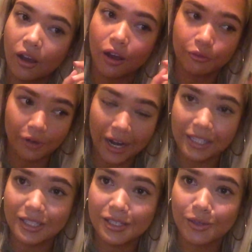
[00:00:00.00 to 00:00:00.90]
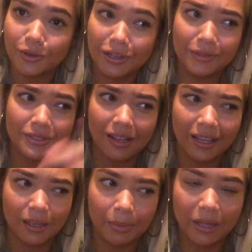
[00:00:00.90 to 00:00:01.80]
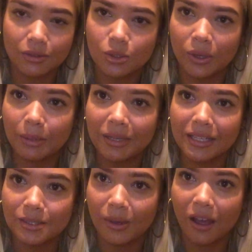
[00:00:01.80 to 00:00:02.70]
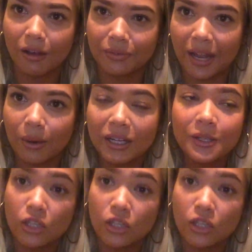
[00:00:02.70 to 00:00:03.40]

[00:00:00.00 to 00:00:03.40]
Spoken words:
our friend's who lives like about 20 minutes away, half an hour.